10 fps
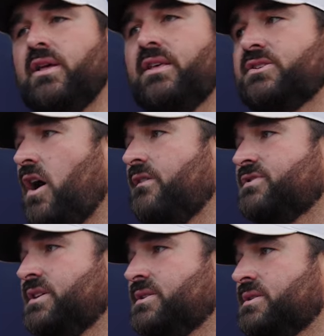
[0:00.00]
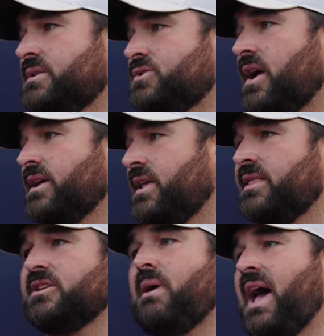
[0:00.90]
in this offseason to try to get
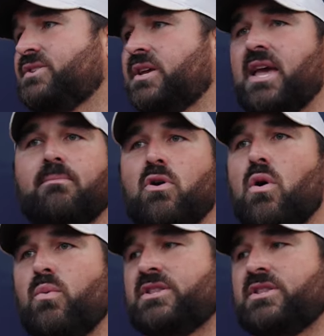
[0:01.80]
this passing game going.